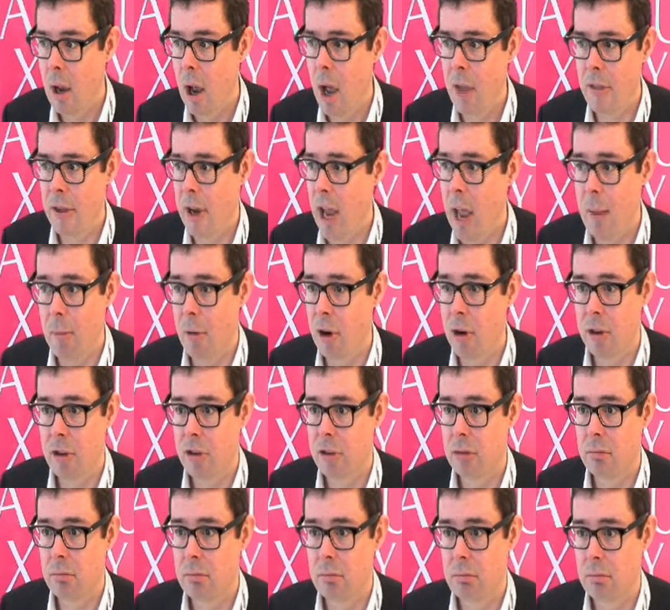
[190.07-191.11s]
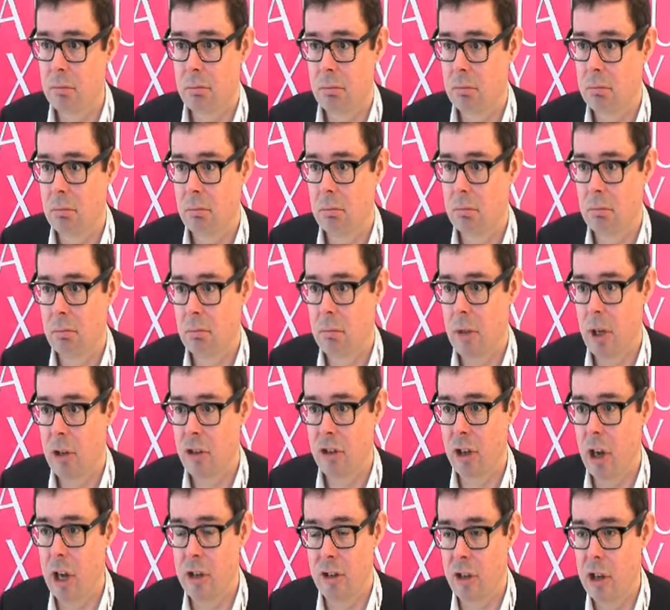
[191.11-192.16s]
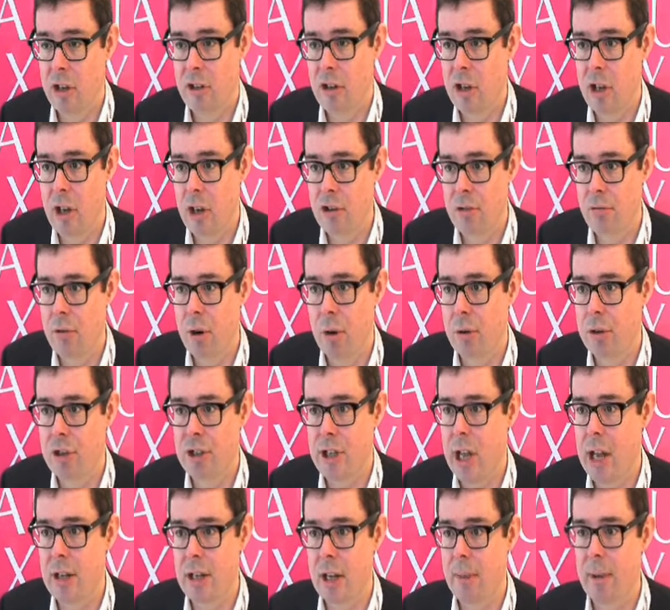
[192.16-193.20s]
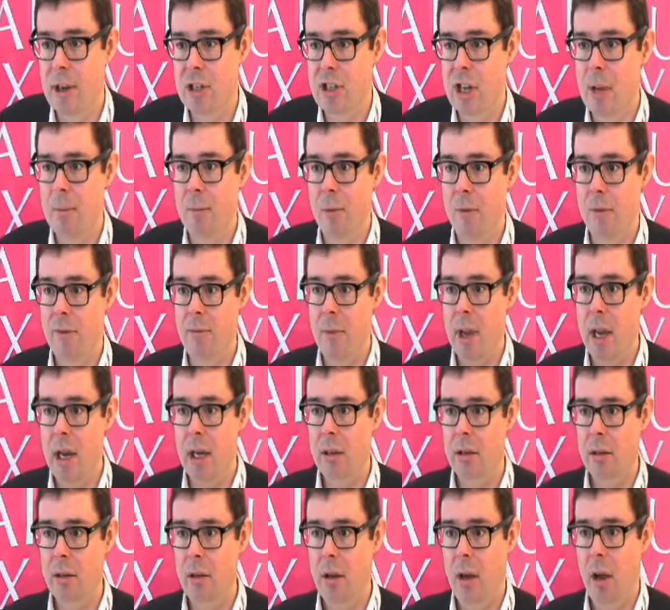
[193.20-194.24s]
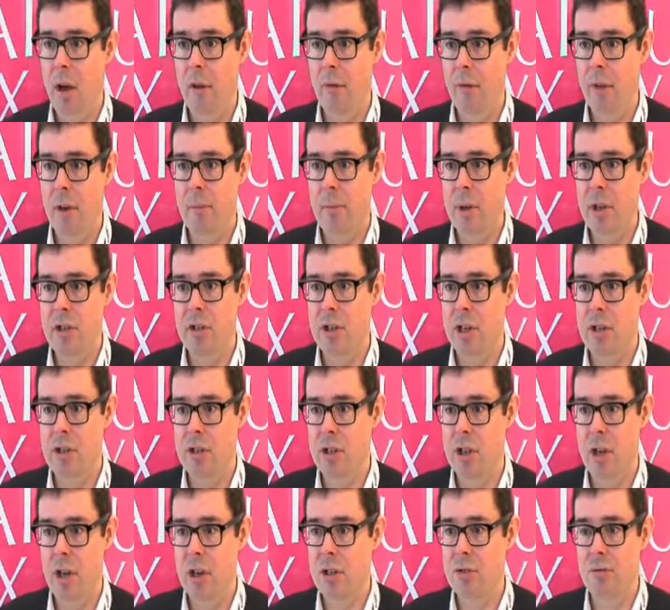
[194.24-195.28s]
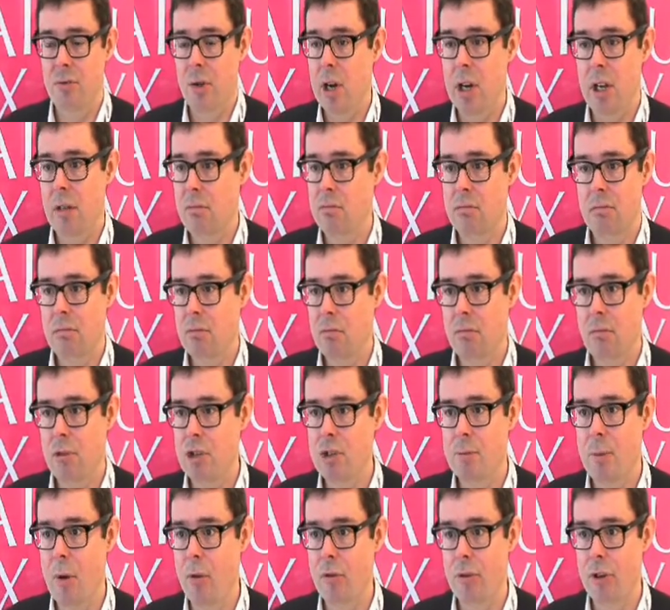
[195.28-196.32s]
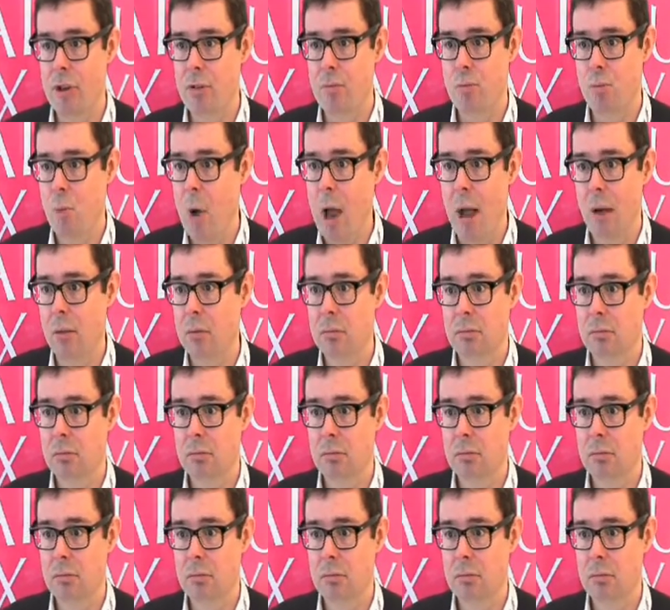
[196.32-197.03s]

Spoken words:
I think Emirates. It's a real stand-up example for me of a business that has really responded well.